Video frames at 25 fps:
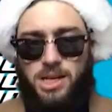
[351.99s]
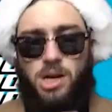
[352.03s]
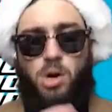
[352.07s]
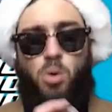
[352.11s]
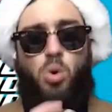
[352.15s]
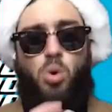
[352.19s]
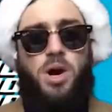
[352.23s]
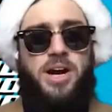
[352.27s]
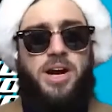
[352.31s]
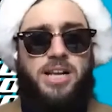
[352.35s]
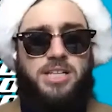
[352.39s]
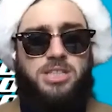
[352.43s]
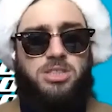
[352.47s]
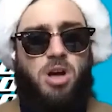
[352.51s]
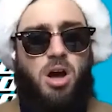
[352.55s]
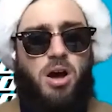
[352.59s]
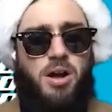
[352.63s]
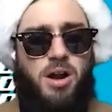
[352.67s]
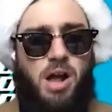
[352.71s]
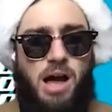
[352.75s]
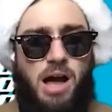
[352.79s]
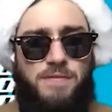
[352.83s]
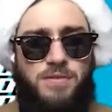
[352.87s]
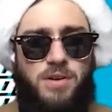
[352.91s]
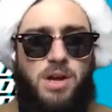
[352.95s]
We're going to start
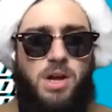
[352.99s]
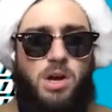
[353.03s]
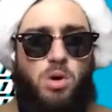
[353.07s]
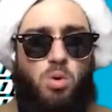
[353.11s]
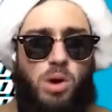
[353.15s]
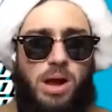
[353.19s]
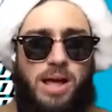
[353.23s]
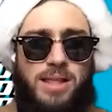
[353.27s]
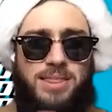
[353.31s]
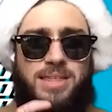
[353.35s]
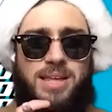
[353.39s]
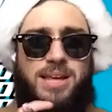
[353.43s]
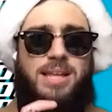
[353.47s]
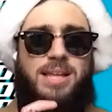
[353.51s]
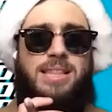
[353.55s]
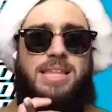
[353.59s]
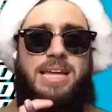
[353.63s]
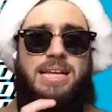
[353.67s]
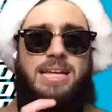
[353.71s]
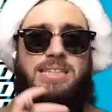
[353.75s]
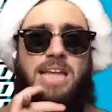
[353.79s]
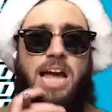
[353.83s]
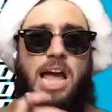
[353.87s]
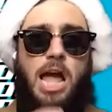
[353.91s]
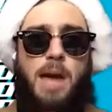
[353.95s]
off with the
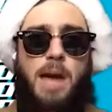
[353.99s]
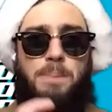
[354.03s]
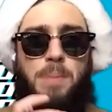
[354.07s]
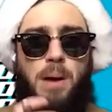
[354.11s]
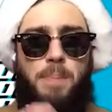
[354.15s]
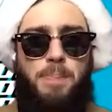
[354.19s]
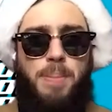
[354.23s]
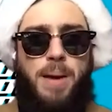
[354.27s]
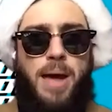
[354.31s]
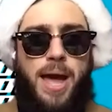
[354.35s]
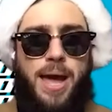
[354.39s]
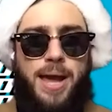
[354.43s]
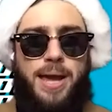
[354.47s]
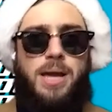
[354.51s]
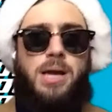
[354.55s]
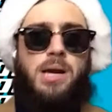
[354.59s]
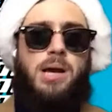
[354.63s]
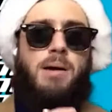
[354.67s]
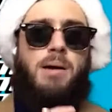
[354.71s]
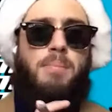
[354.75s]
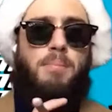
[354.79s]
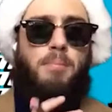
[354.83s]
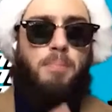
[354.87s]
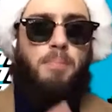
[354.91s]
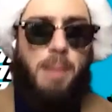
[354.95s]
Tampa Bay
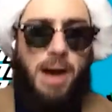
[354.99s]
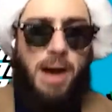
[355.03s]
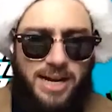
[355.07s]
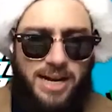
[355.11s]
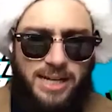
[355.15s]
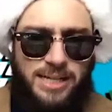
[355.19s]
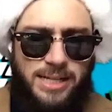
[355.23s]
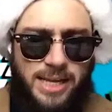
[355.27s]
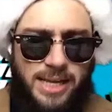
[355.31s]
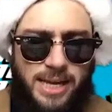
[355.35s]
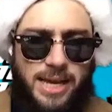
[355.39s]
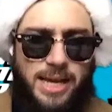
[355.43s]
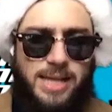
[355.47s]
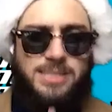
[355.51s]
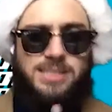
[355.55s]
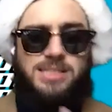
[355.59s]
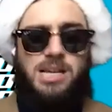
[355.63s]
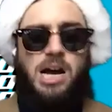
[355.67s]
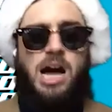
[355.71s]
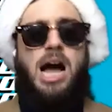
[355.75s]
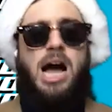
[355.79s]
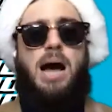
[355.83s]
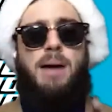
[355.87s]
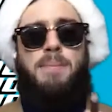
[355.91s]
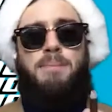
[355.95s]
Buccaneers.
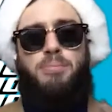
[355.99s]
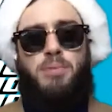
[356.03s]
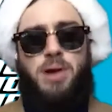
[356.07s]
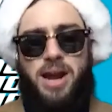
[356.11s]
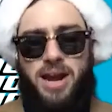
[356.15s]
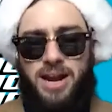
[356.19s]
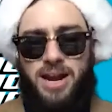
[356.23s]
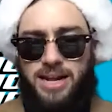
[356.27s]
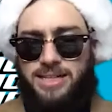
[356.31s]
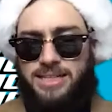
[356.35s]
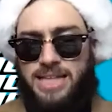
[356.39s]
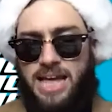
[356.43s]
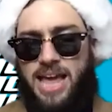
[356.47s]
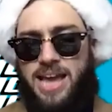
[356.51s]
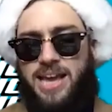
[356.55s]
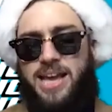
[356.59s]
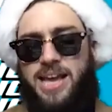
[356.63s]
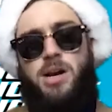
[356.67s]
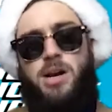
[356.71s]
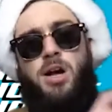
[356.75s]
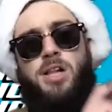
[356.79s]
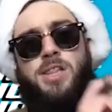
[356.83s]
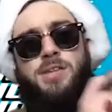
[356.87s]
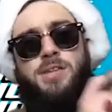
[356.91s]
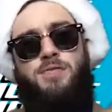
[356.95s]
Tom Brady taking
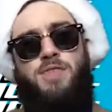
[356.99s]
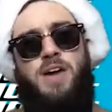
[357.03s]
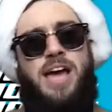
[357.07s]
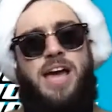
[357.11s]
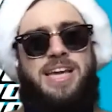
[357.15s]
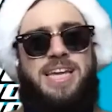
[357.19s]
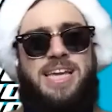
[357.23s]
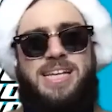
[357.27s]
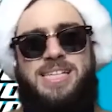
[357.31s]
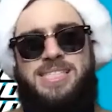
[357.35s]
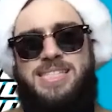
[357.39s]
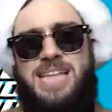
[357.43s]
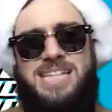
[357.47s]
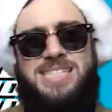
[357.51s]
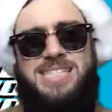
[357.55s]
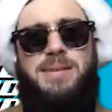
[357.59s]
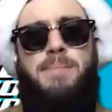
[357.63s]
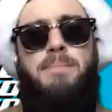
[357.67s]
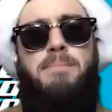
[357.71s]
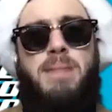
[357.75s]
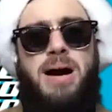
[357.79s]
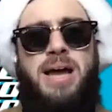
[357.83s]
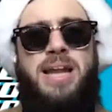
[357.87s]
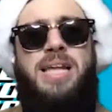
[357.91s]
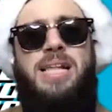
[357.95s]
on the Vikings. That's a
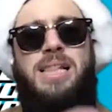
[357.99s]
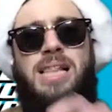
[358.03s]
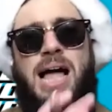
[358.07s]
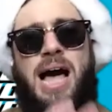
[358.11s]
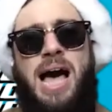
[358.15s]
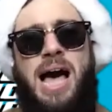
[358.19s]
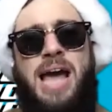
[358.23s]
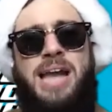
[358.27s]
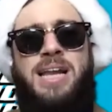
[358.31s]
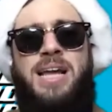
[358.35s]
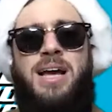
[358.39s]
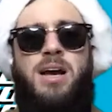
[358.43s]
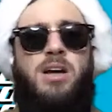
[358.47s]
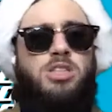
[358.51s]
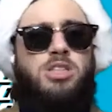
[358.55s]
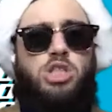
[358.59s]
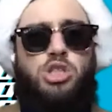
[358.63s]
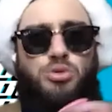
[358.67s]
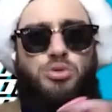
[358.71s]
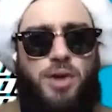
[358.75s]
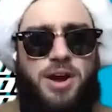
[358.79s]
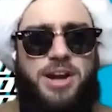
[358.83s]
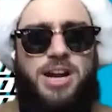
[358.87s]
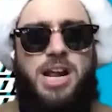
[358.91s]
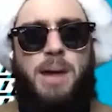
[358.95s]
money line,
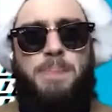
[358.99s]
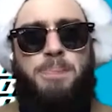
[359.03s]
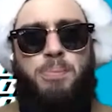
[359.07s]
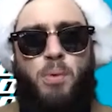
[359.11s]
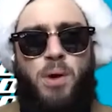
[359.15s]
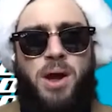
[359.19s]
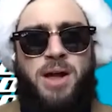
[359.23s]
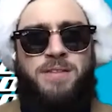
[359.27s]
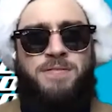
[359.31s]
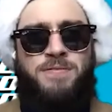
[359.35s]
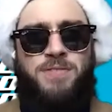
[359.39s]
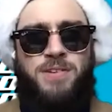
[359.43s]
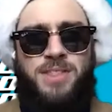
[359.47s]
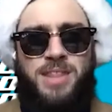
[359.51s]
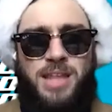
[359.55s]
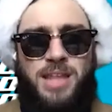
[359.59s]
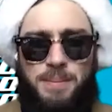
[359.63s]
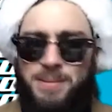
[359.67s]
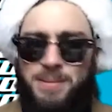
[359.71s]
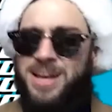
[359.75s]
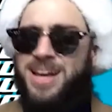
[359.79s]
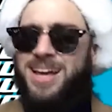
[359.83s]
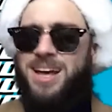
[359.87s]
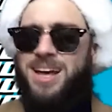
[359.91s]
straight-up win for them.